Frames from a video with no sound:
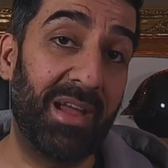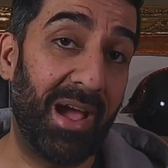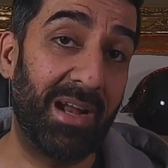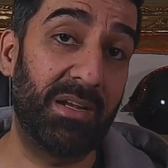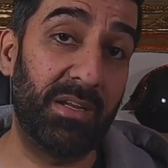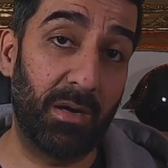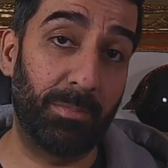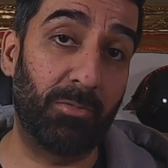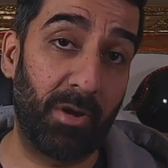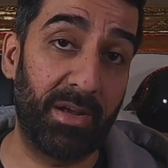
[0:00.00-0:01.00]
handy
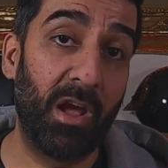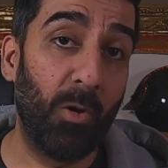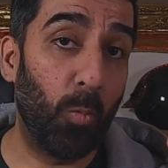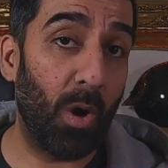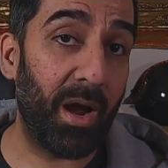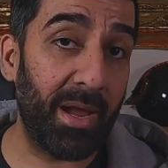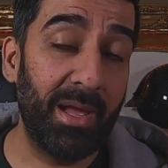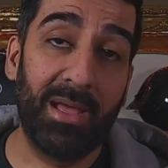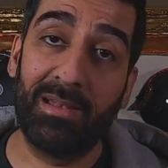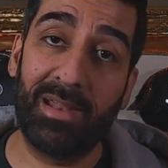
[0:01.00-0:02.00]
upgrade. Why?
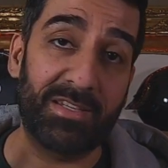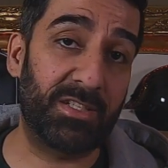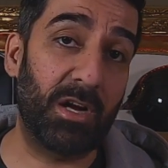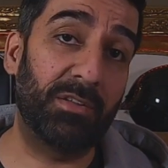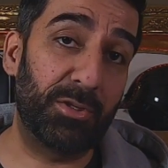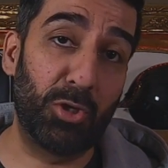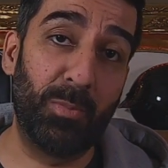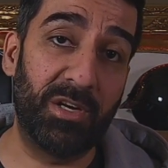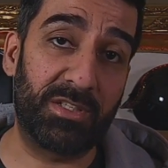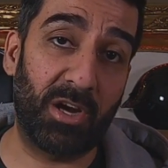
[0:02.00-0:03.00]
Let's start the
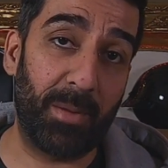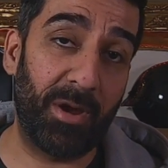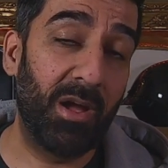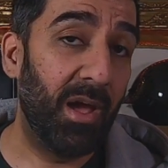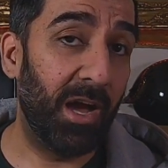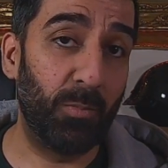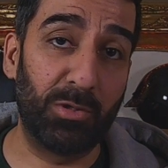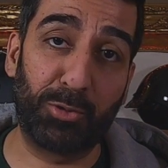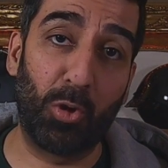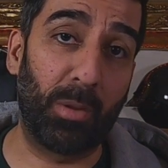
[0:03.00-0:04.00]
2-minute timer and we'll
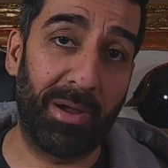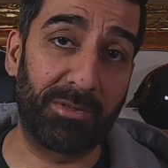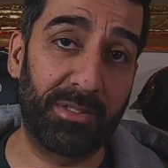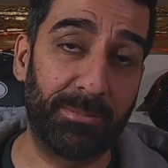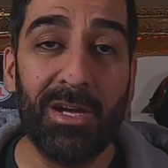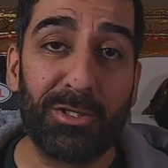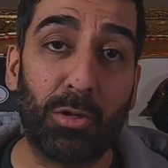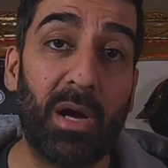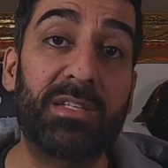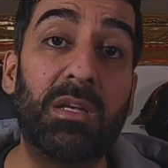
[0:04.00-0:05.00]
talk about it. So
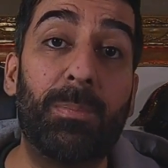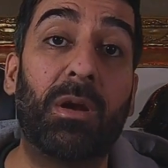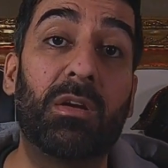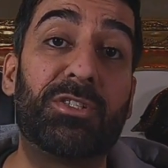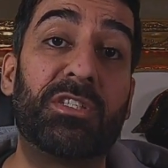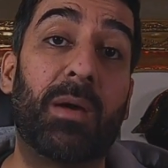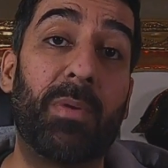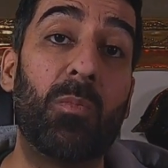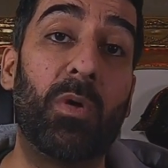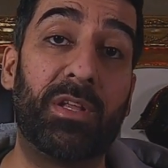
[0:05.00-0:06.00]
guys, slipper clutches have
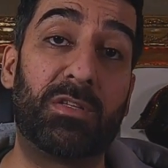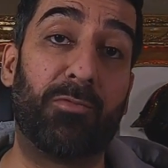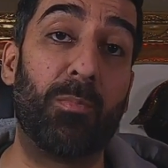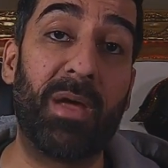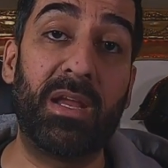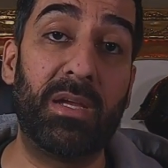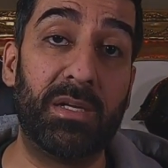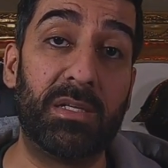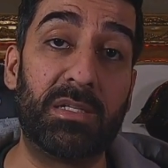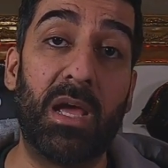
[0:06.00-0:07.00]
been with us for many
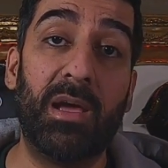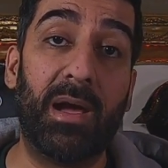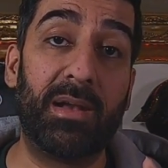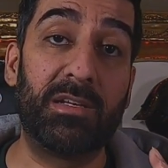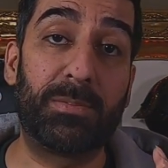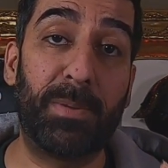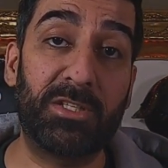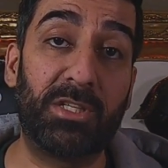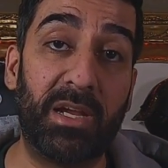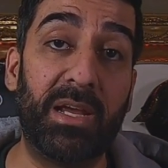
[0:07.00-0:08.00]
years, and
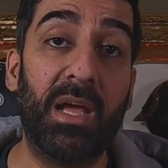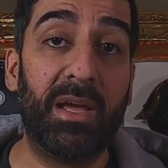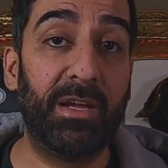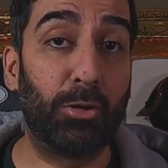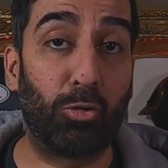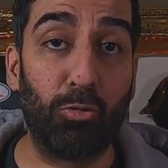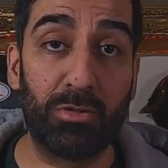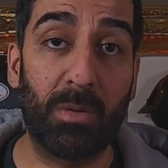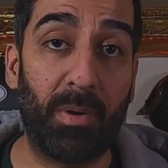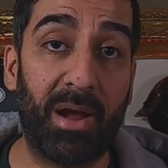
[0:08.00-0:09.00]
especially in
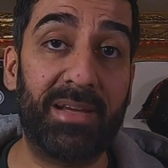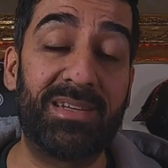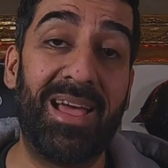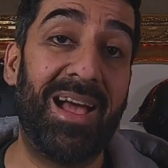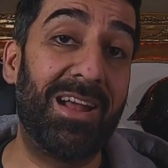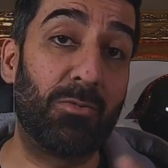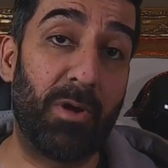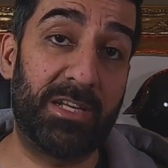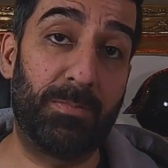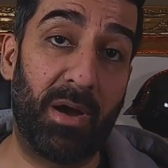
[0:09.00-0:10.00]
cruiser bikes and
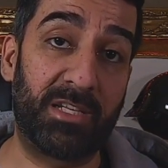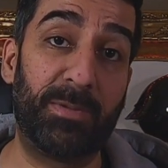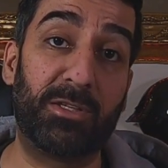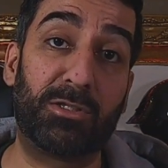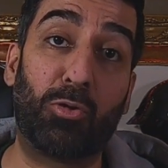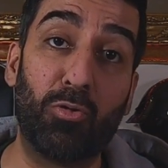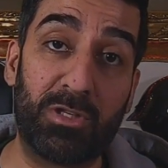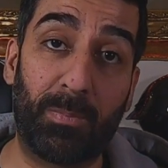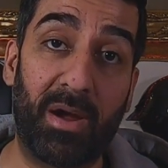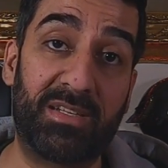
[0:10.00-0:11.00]
race bikes, because
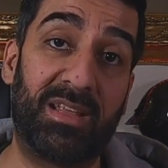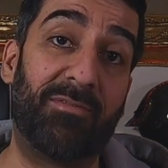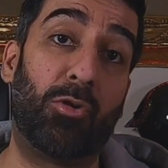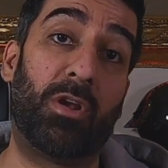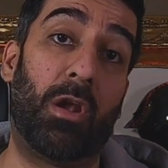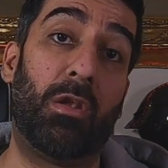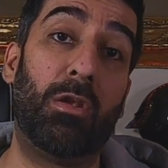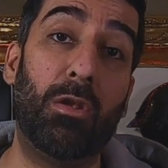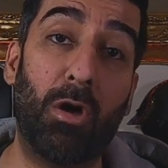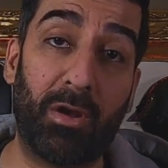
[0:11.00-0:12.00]
cruiser bikes have got a
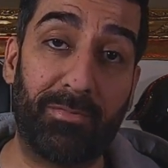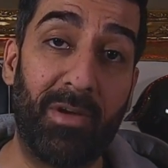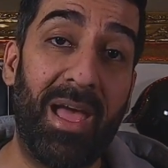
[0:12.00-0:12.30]
lot of